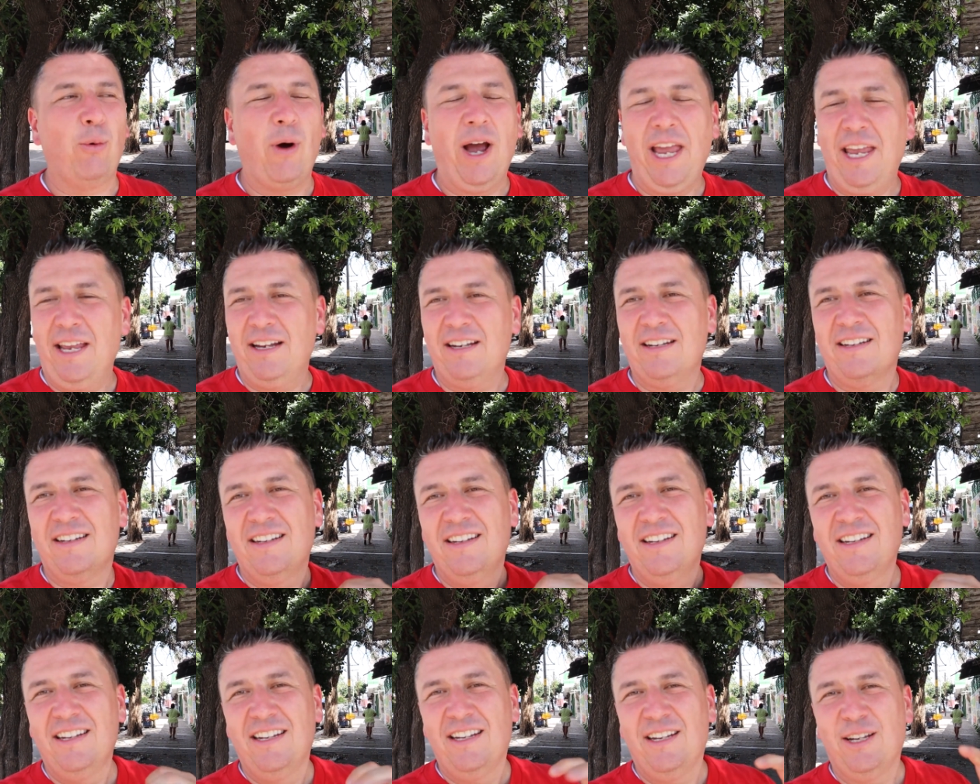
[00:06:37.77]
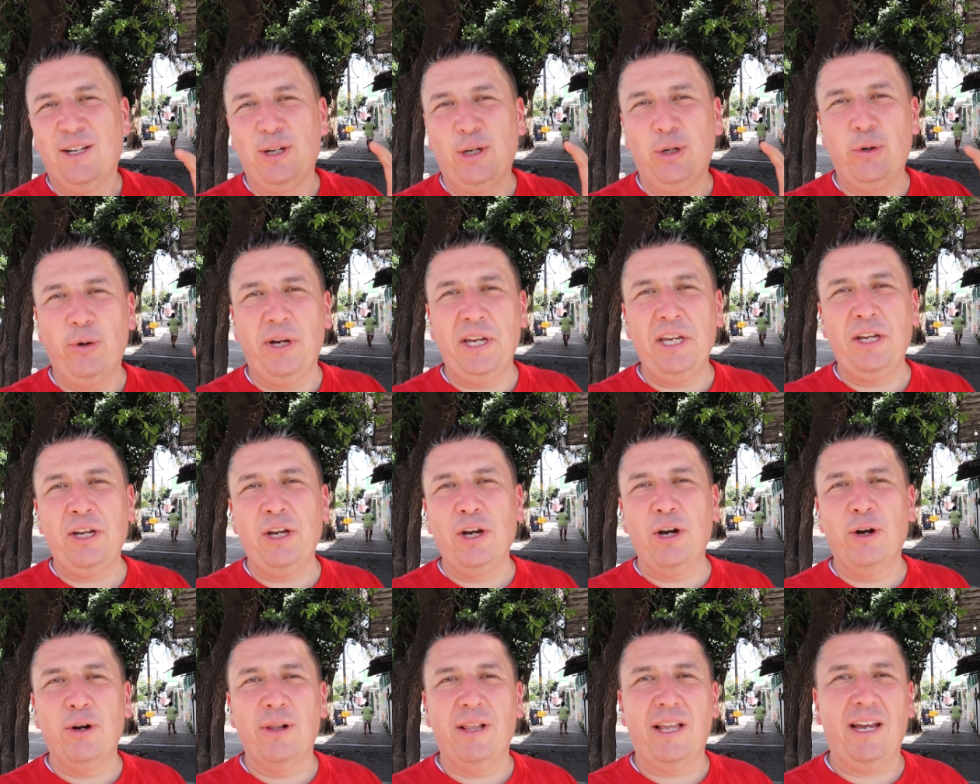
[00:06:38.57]
white
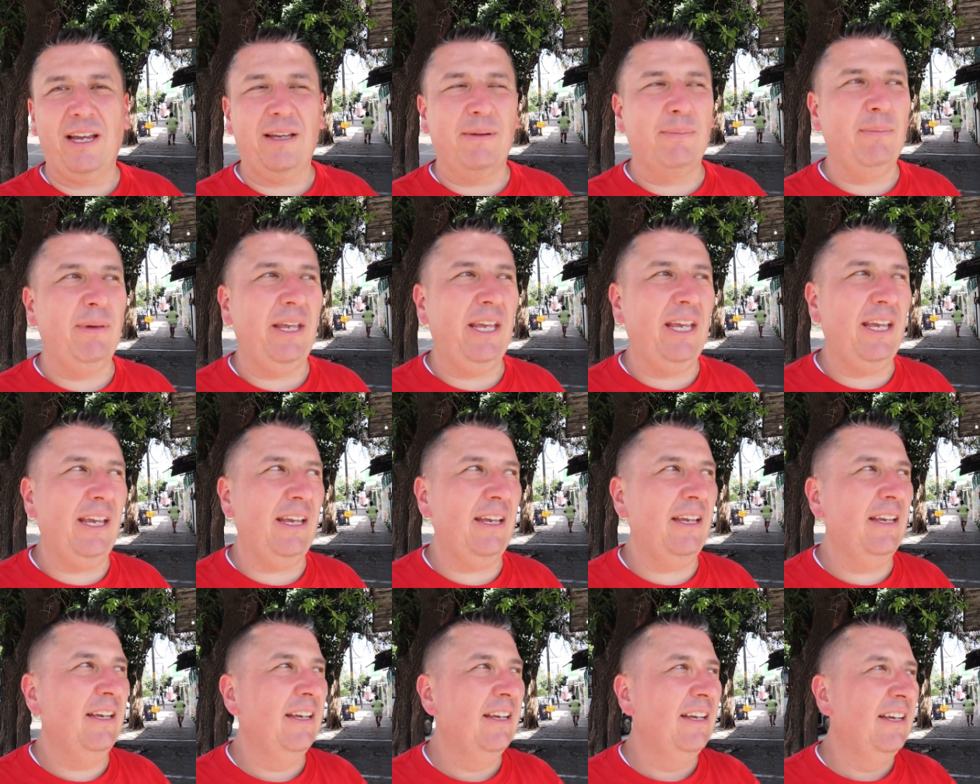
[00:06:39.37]
gringo like me,